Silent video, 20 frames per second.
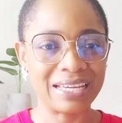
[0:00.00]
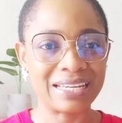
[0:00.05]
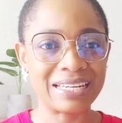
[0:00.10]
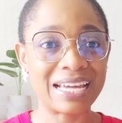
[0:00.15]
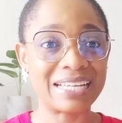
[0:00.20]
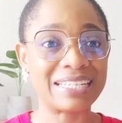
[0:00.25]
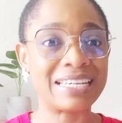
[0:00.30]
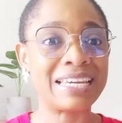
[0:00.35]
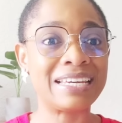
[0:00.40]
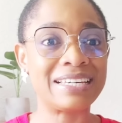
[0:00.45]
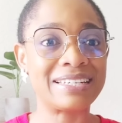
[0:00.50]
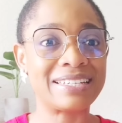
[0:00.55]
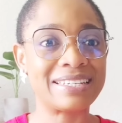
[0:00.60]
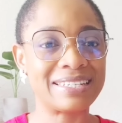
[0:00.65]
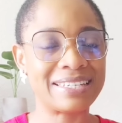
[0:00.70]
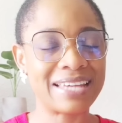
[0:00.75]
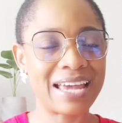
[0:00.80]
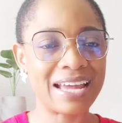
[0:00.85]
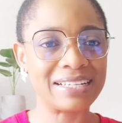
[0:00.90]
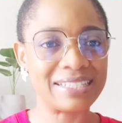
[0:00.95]
that he
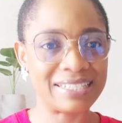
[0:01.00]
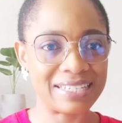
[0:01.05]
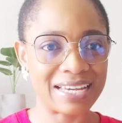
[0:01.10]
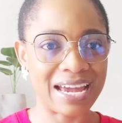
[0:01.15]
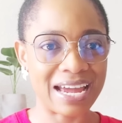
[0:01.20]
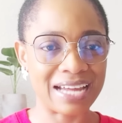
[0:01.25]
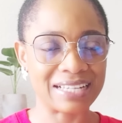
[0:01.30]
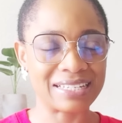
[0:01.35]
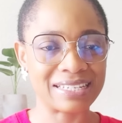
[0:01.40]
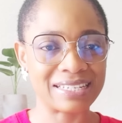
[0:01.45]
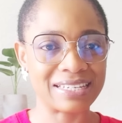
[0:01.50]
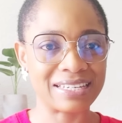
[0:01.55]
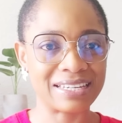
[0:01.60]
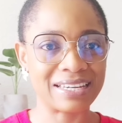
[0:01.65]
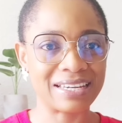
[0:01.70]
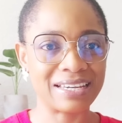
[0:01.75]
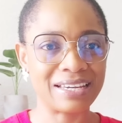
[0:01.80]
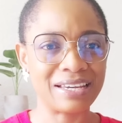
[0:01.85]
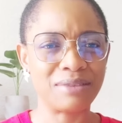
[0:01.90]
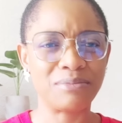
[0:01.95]
said that
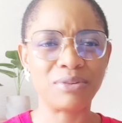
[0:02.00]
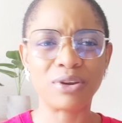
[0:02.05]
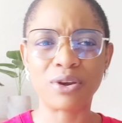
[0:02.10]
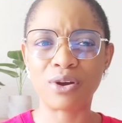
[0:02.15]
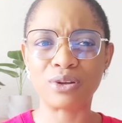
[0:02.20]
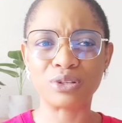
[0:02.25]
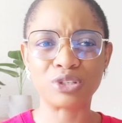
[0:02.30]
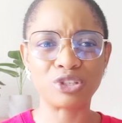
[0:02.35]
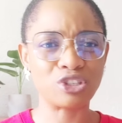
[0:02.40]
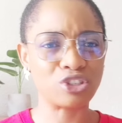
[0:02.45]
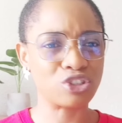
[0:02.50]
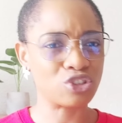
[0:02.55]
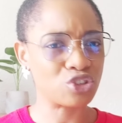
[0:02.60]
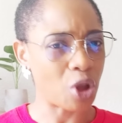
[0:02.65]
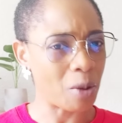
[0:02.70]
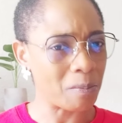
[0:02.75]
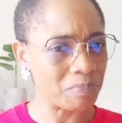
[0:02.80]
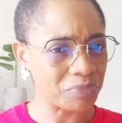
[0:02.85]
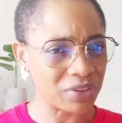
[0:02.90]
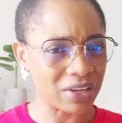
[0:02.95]
because
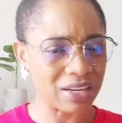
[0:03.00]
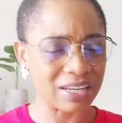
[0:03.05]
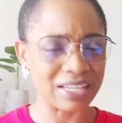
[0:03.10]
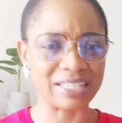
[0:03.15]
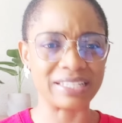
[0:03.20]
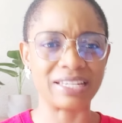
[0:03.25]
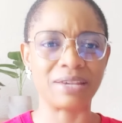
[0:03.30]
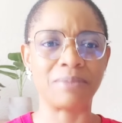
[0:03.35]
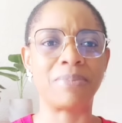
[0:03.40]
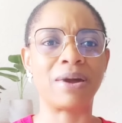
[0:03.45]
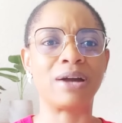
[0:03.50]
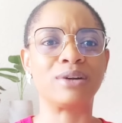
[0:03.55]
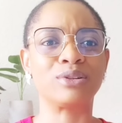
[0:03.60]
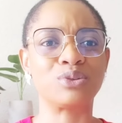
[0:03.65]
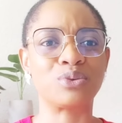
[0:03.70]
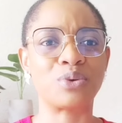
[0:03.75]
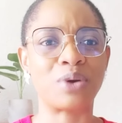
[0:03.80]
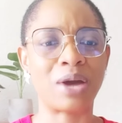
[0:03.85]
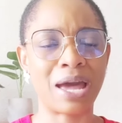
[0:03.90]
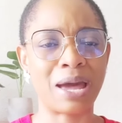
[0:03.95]
something is about
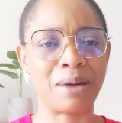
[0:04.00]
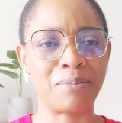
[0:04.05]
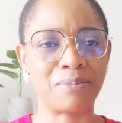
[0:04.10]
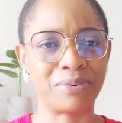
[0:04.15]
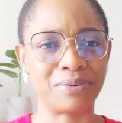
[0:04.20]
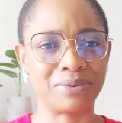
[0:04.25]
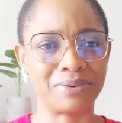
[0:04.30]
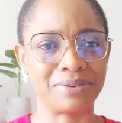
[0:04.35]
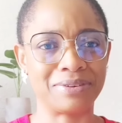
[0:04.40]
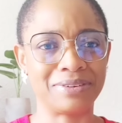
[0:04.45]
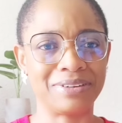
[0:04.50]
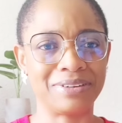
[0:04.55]
to happen.